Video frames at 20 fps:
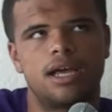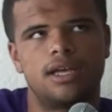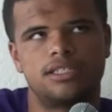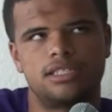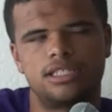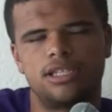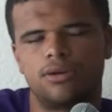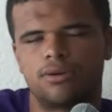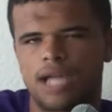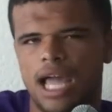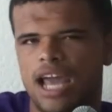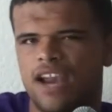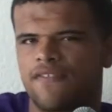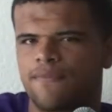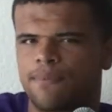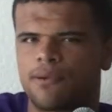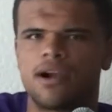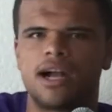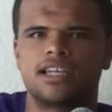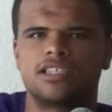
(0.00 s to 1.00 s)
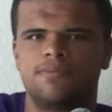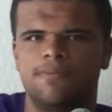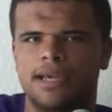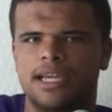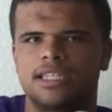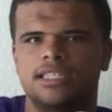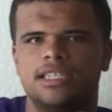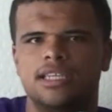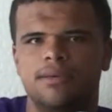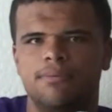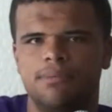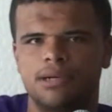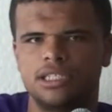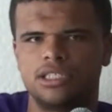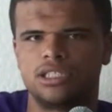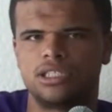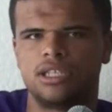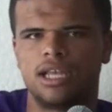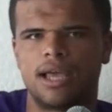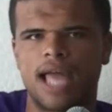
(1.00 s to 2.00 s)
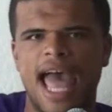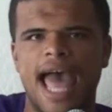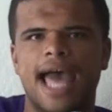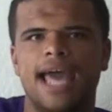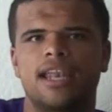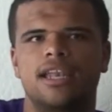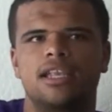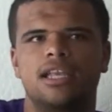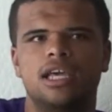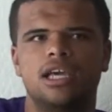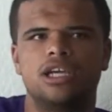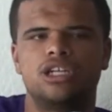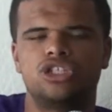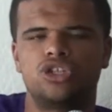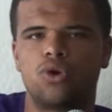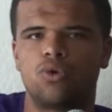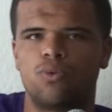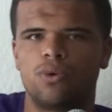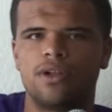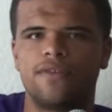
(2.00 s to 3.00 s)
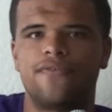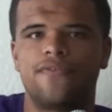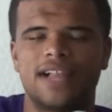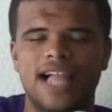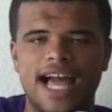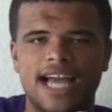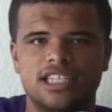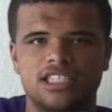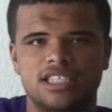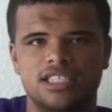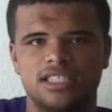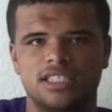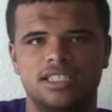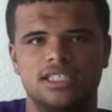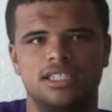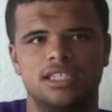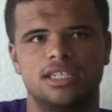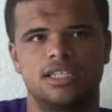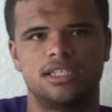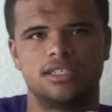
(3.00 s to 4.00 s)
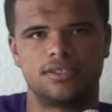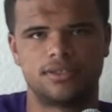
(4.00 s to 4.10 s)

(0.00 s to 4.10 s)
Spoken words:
still kind of prospecty, but showed real flashes,